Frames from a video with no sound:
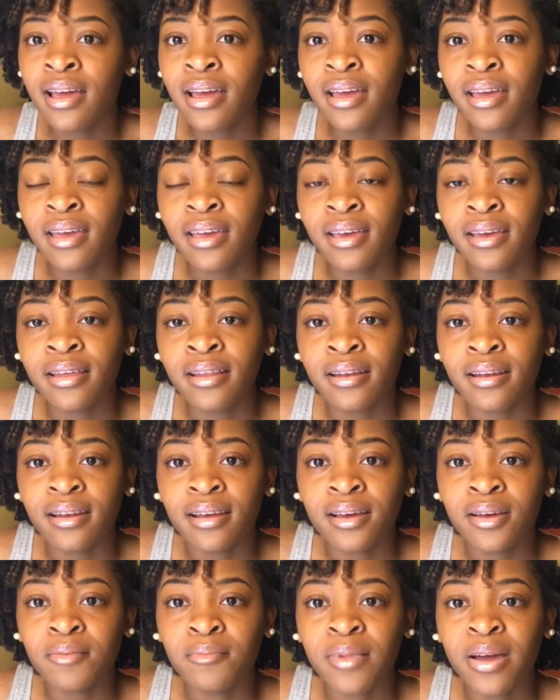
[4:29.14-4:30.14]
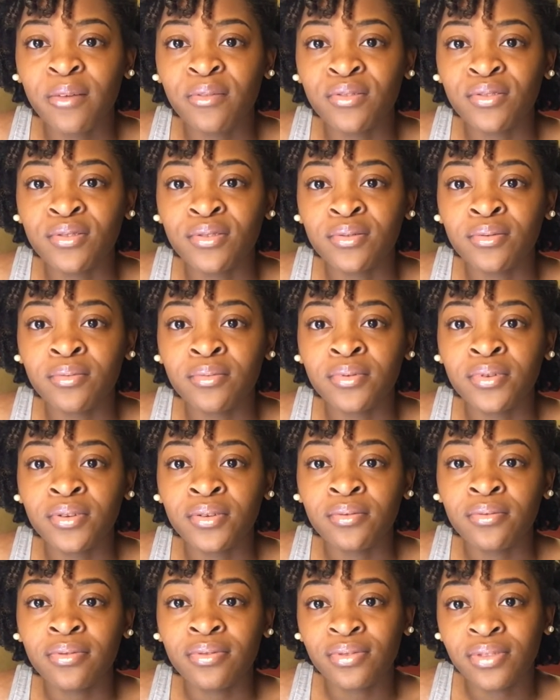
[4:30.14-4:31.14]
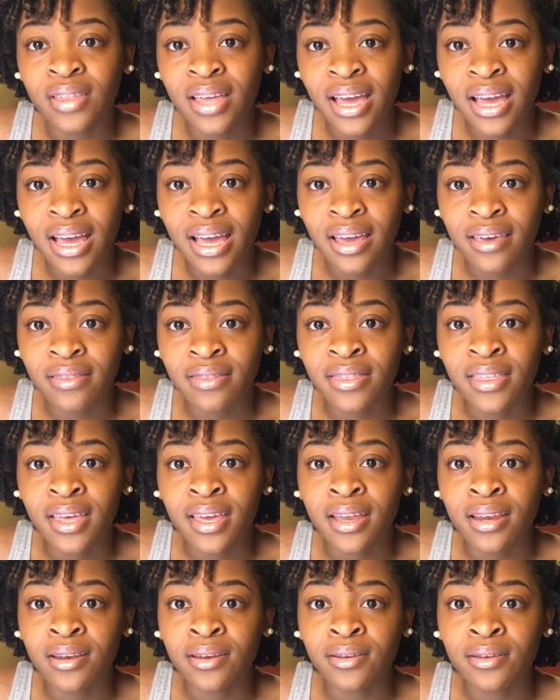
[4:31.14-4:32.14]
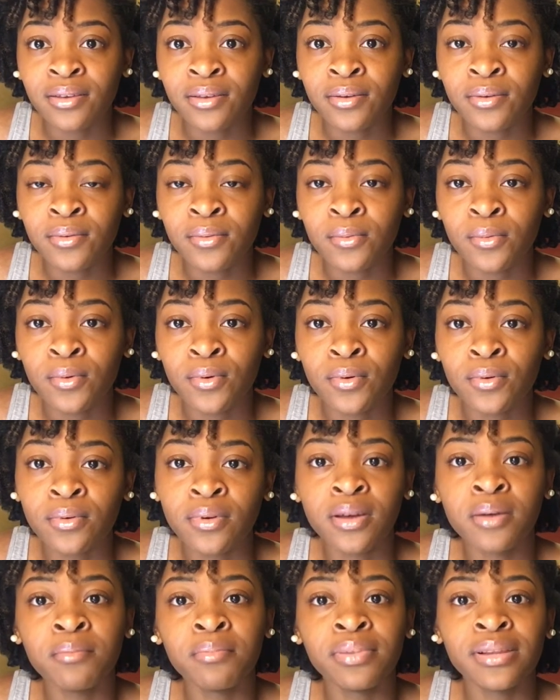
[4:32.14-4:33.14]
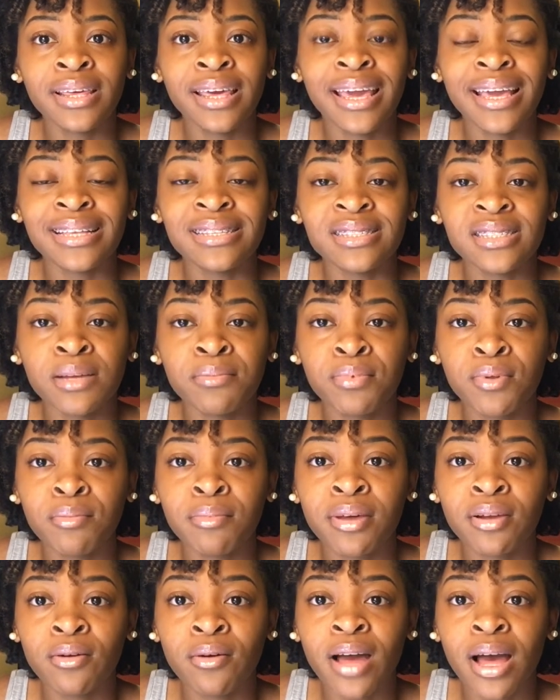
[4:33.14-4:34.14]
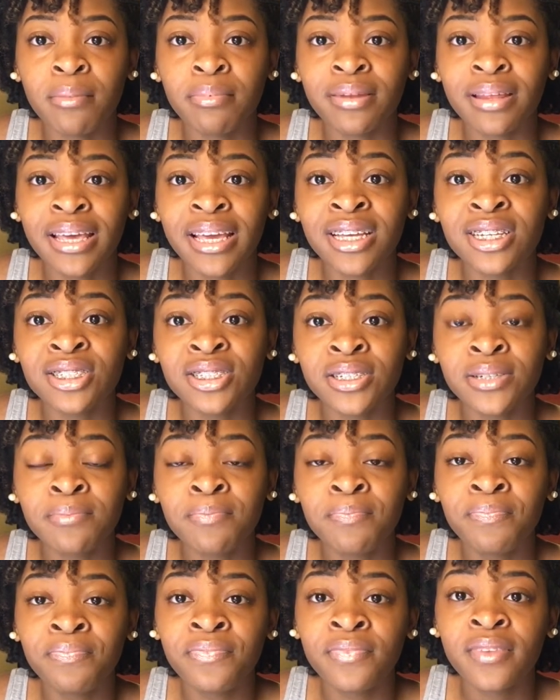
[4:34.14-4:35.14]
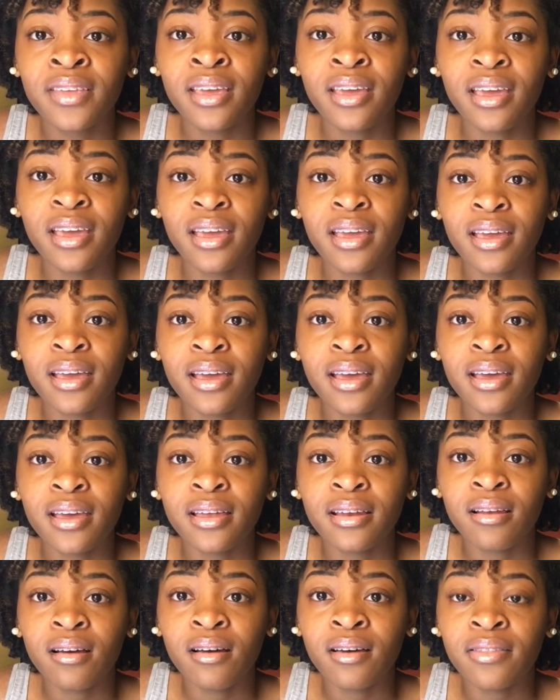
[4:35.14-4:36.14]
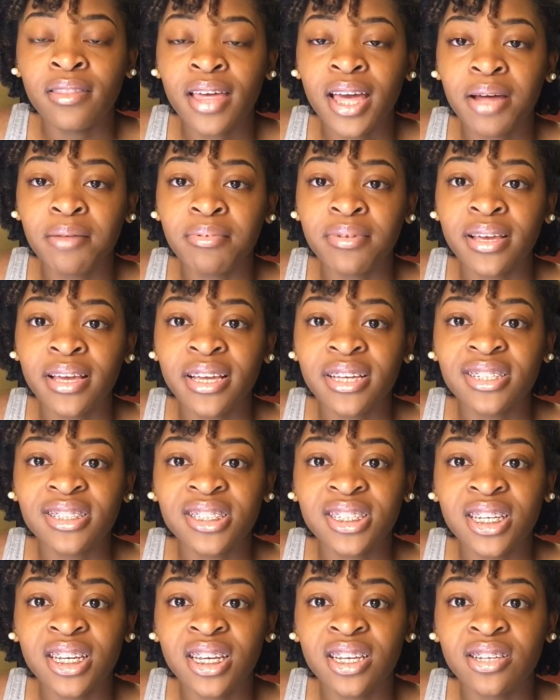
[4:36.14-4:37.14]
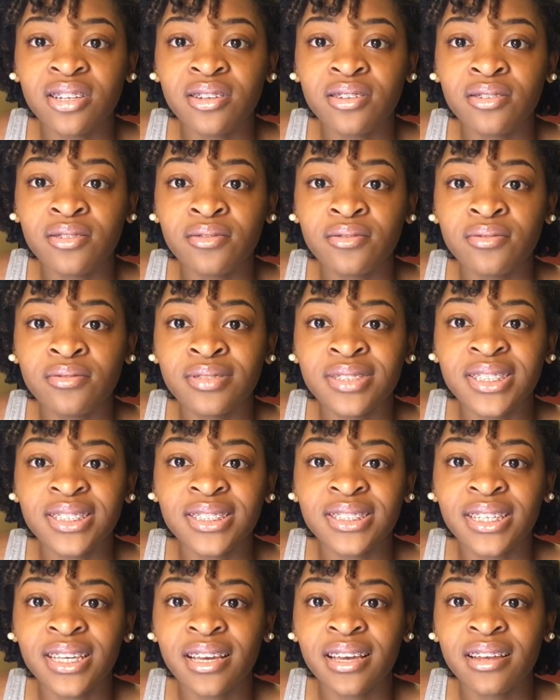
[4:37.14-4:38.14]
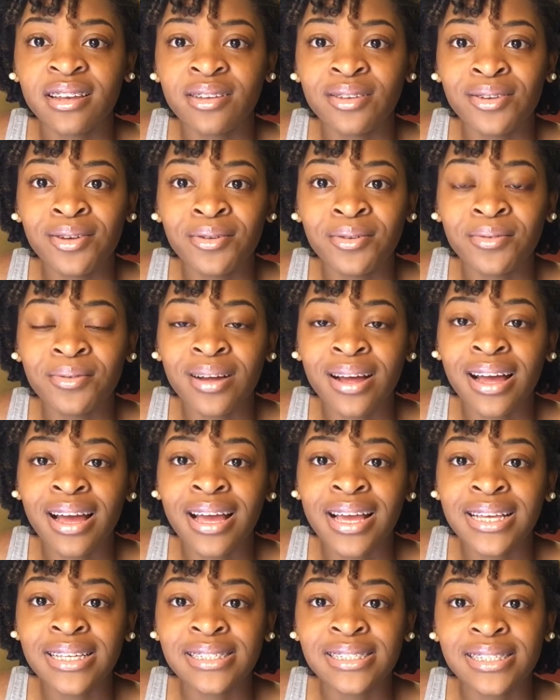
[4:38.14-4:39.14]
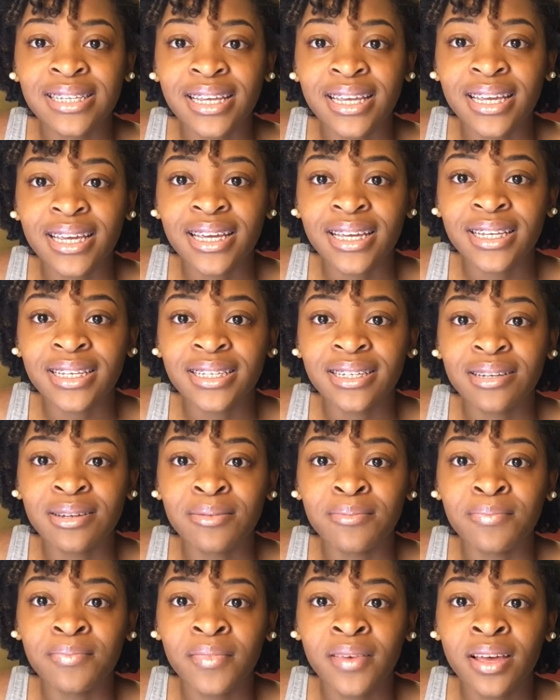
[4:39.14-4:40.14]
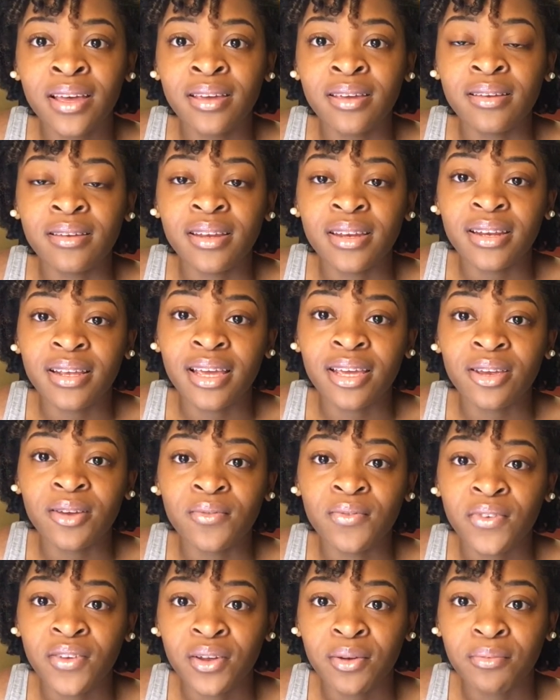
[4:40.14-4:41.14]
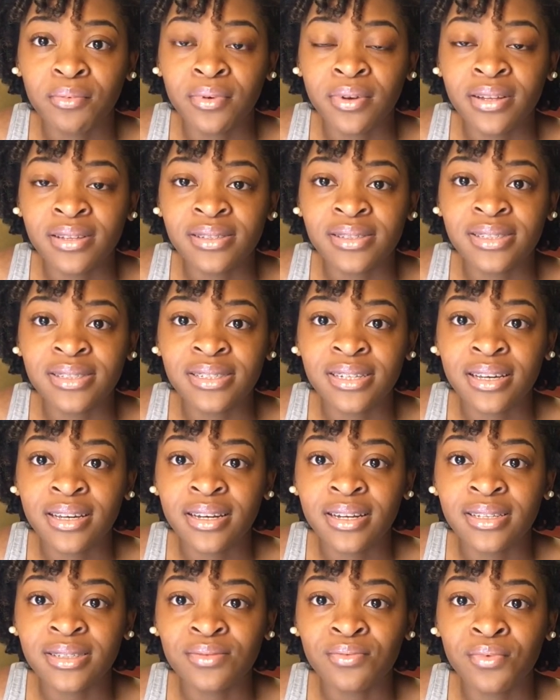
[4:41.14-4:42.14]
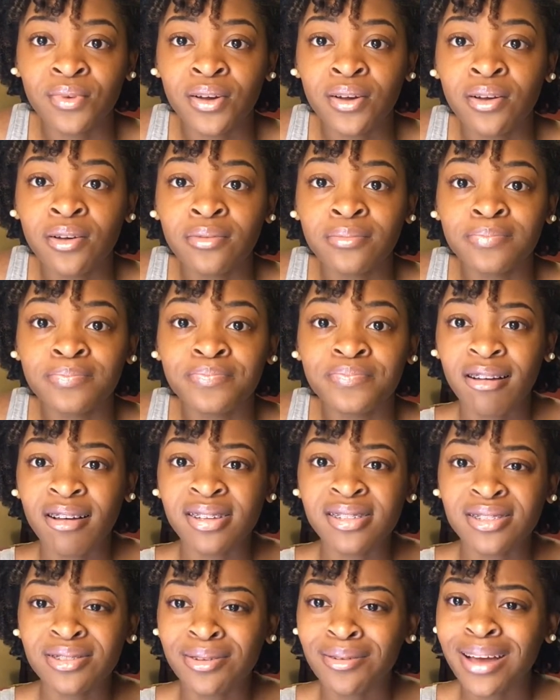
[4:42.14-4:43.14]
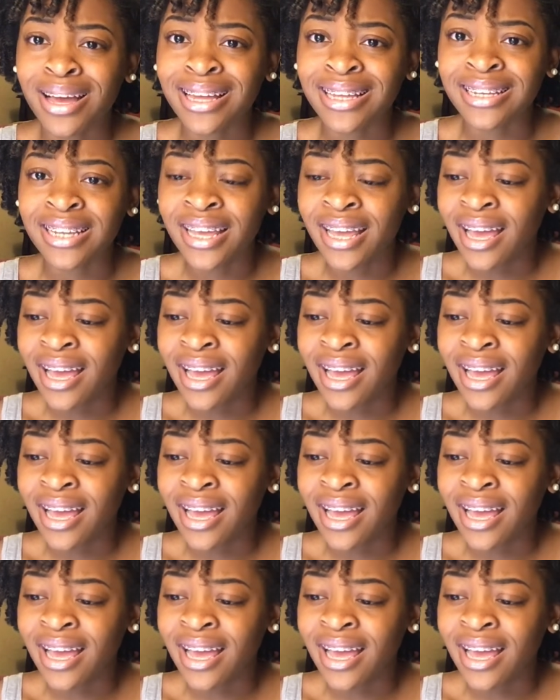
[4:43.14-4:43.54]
and um, after you do that then you will complete a supplemental application and on the application you just get notarized and um, you need to get your fingerprints done as well also I,